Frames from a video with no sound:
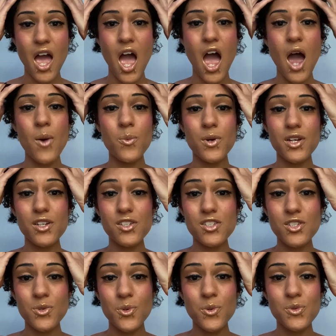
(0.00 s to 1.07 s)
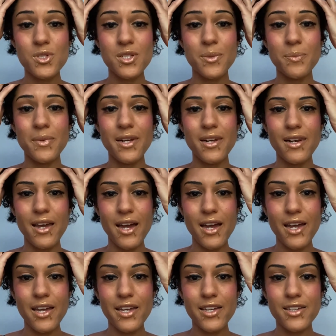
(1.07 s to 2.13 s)
and we're gonna do some
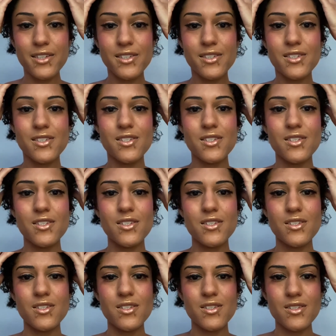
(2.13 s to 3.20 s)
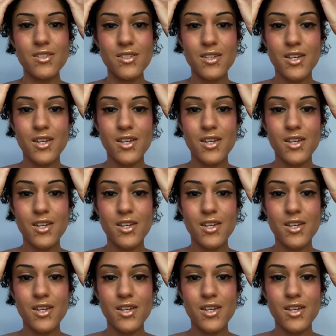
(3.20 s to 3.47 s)
nice,